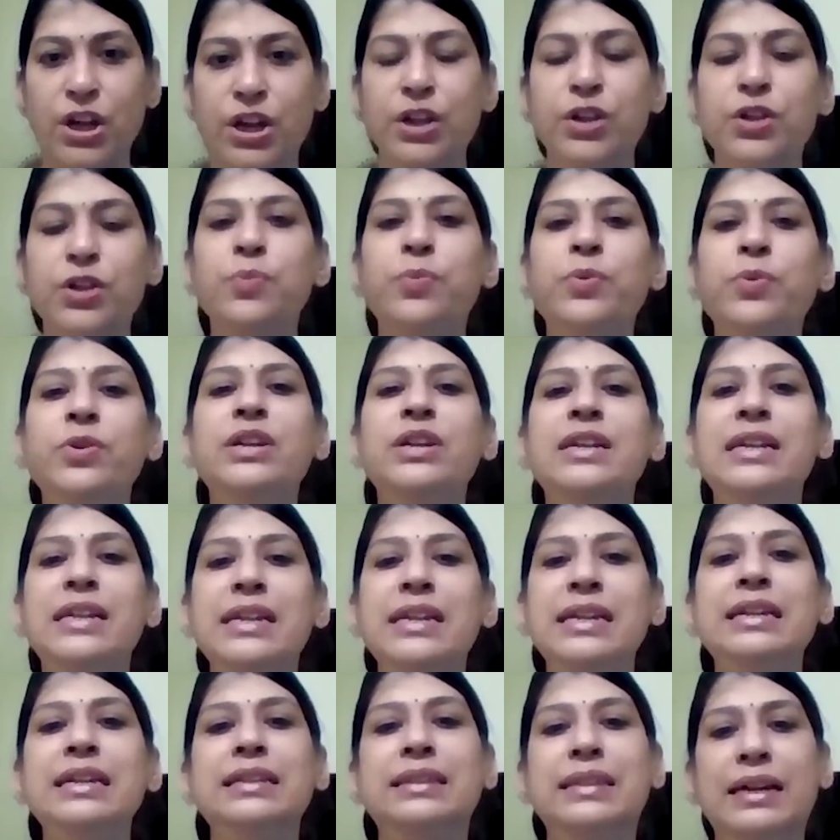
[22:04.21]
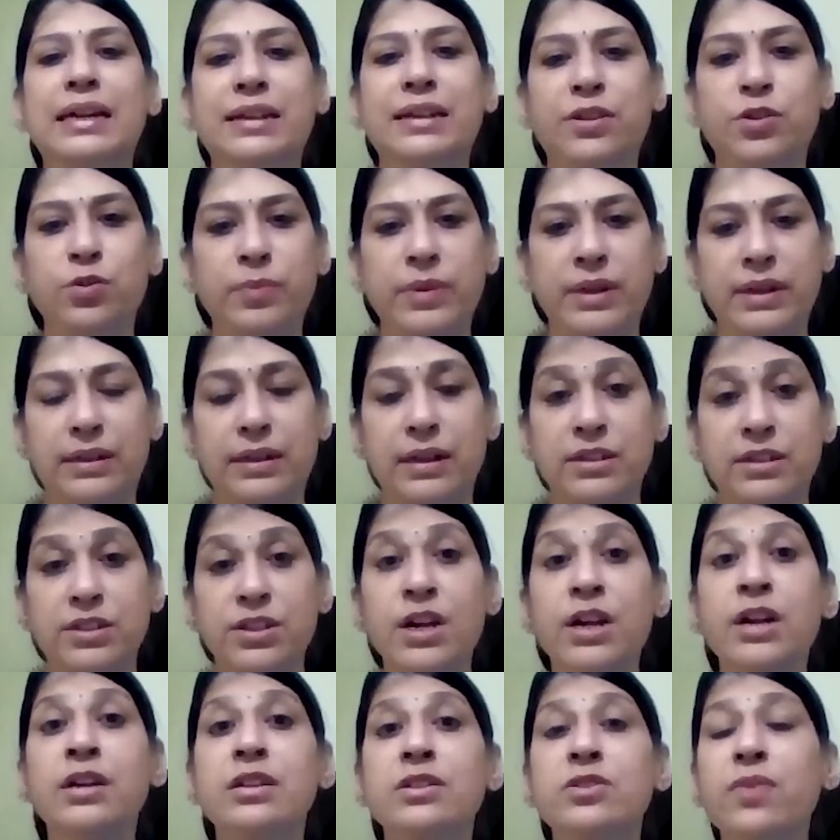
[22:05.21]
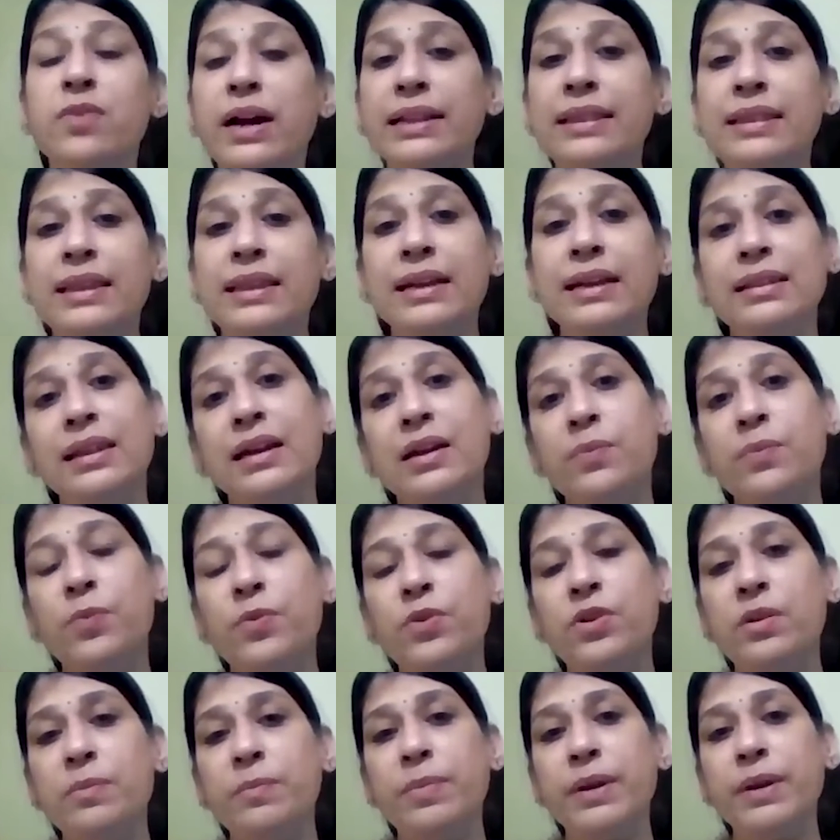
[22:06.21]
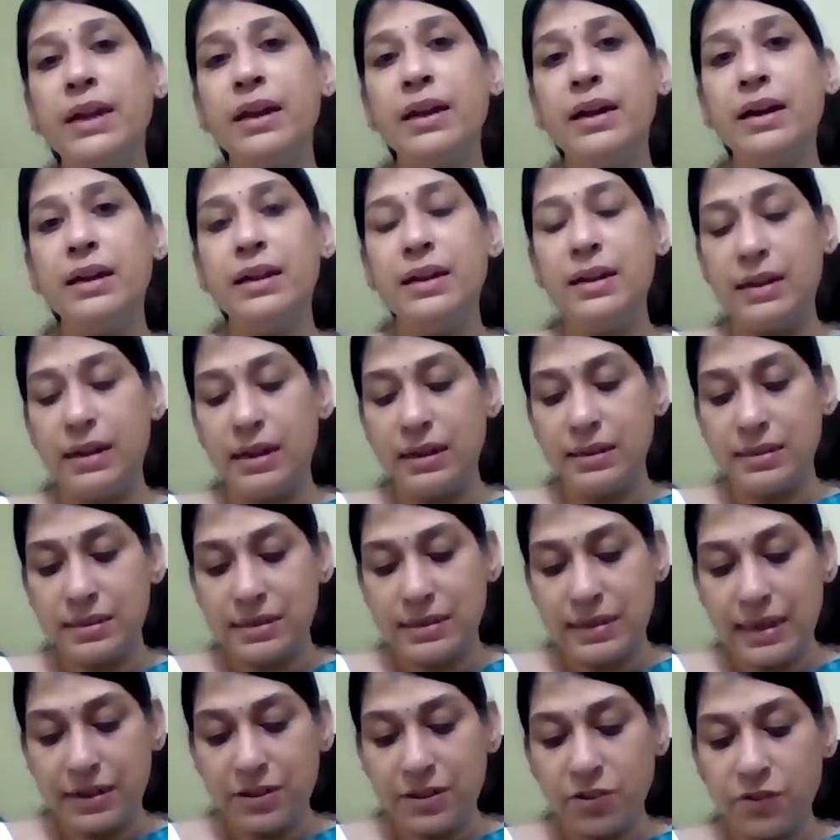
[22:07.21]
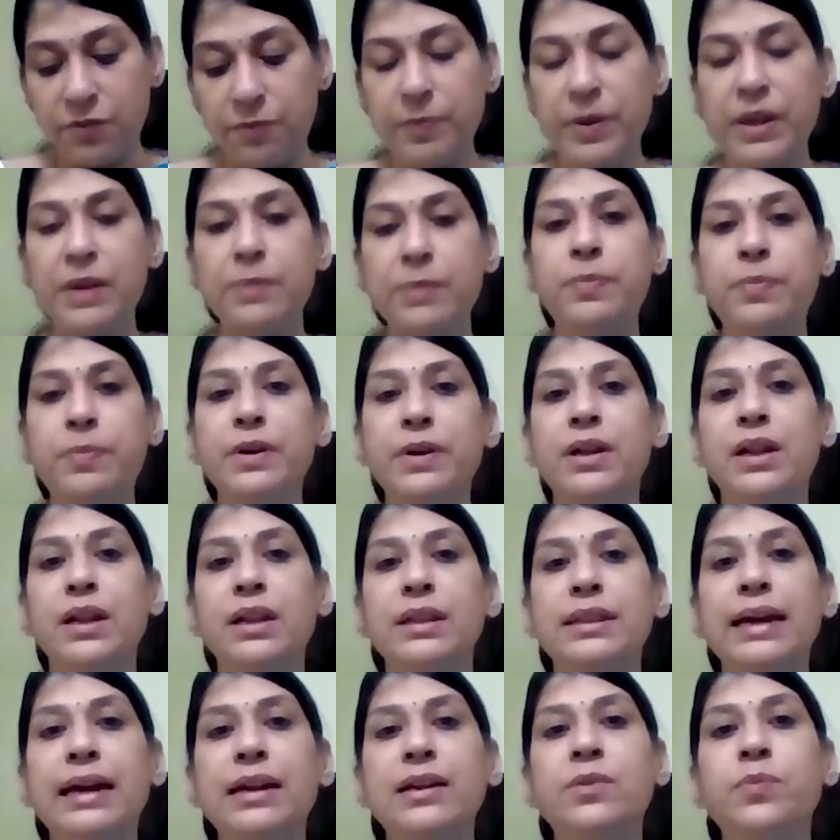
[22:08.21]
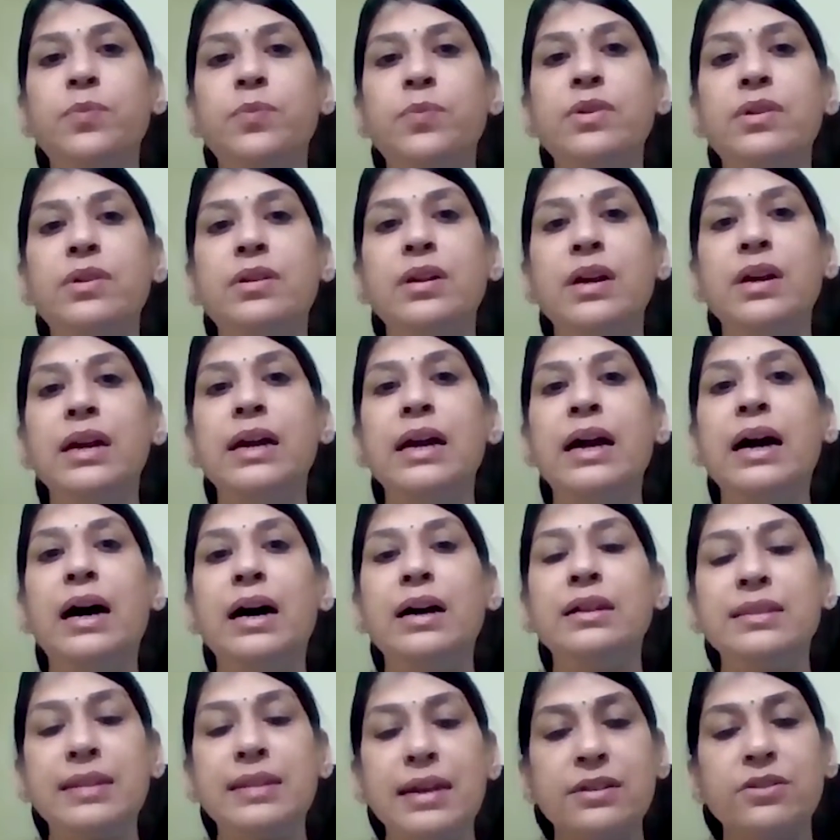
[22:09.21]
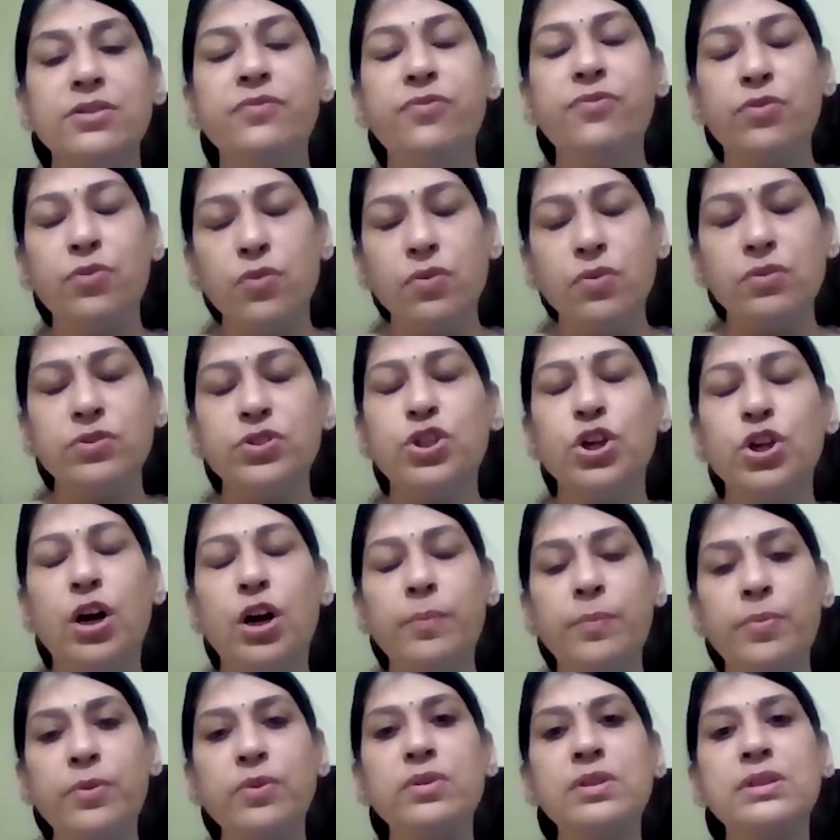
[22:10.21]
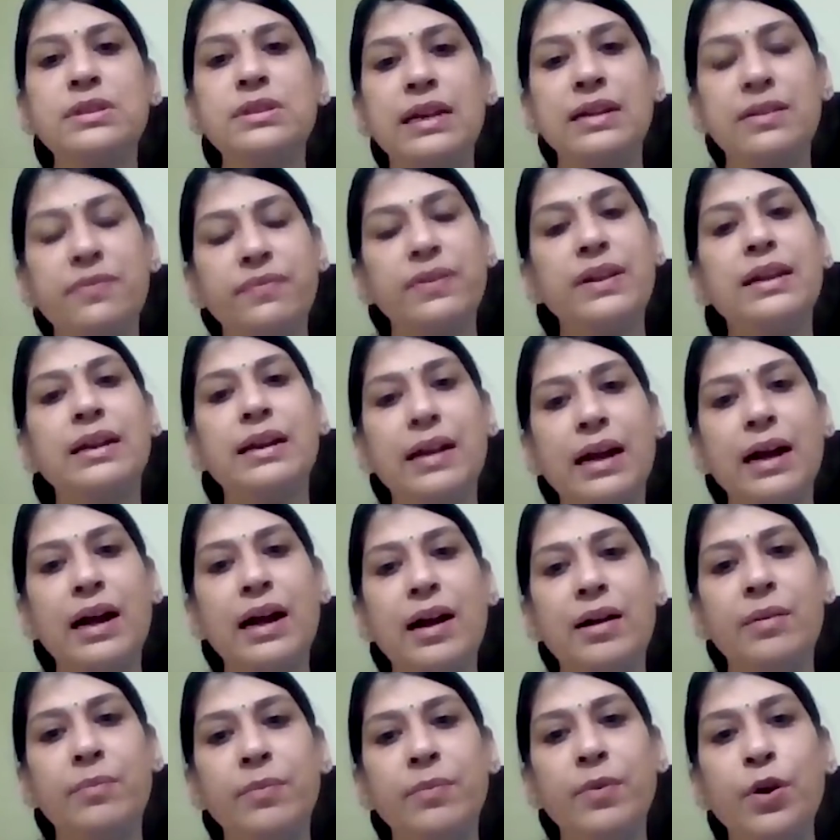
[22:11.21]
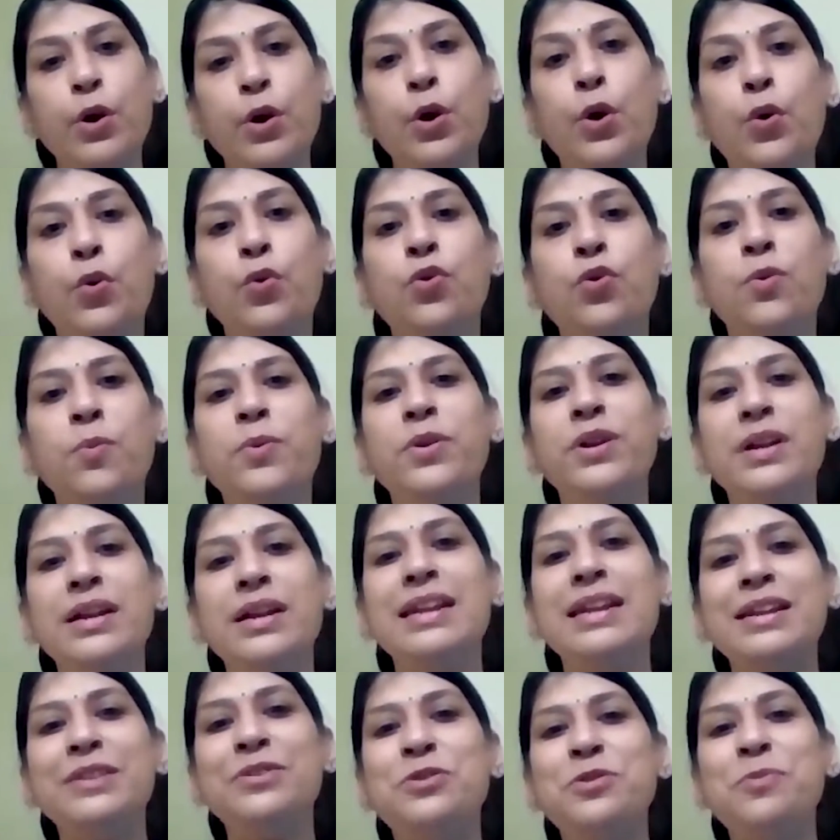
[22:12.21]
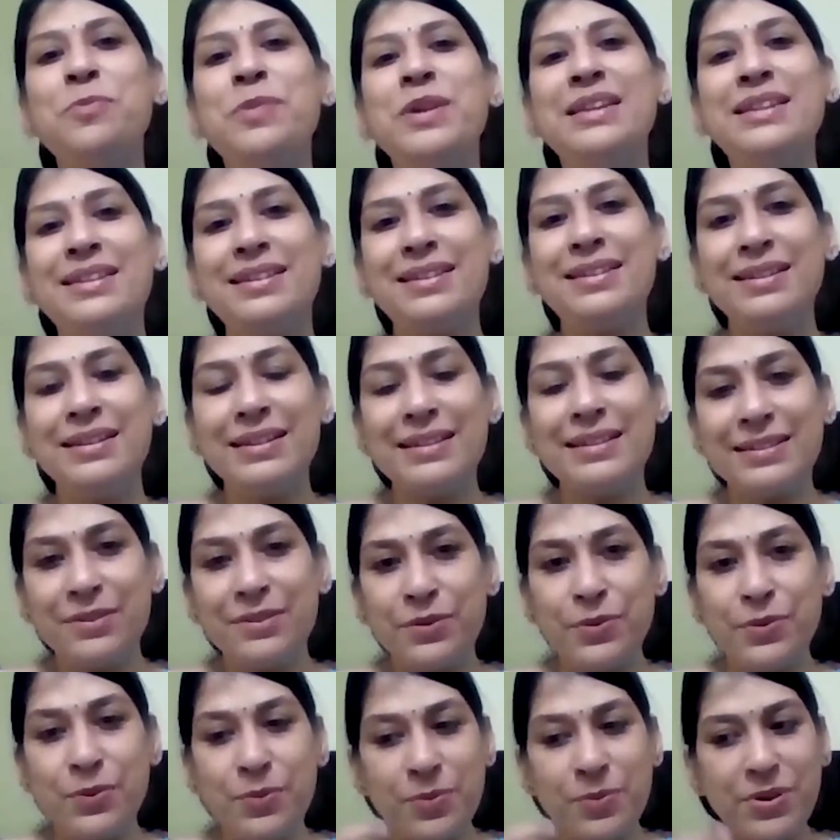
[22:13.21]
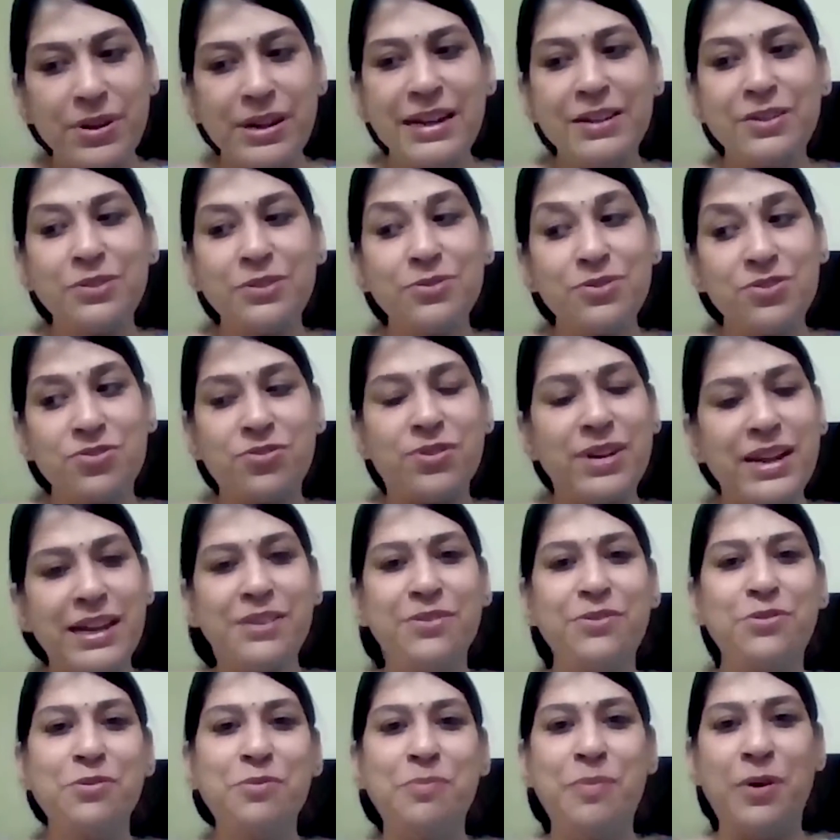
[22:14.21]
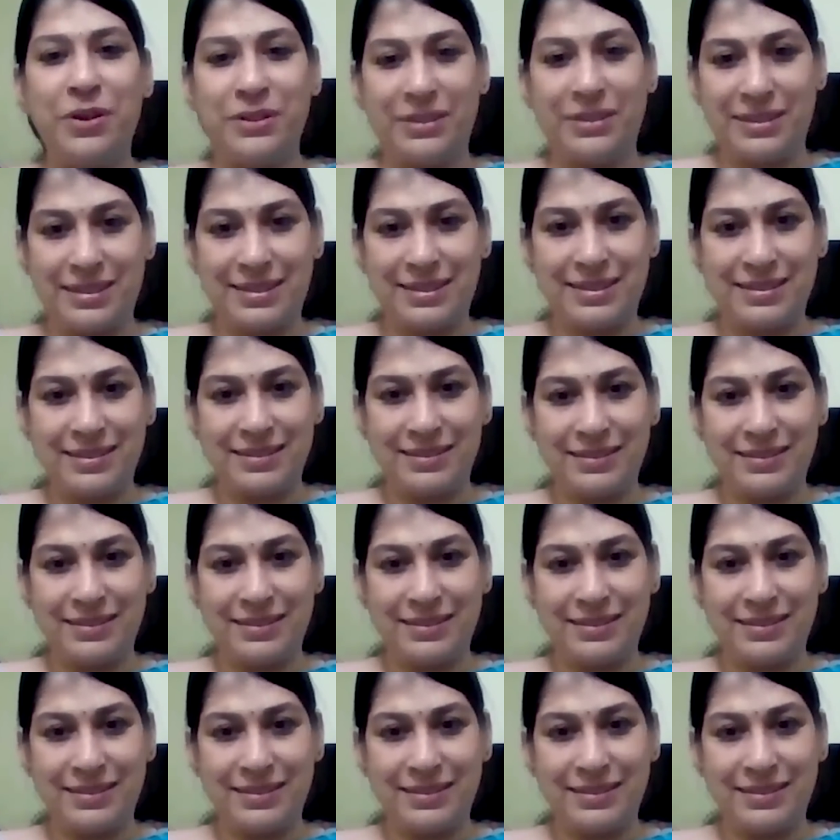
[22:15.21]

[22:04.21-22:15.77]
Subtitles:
You would need that human touch. So I think there would be a set of people that would, a set of job roles that will come who would need to be, who would need to train robots.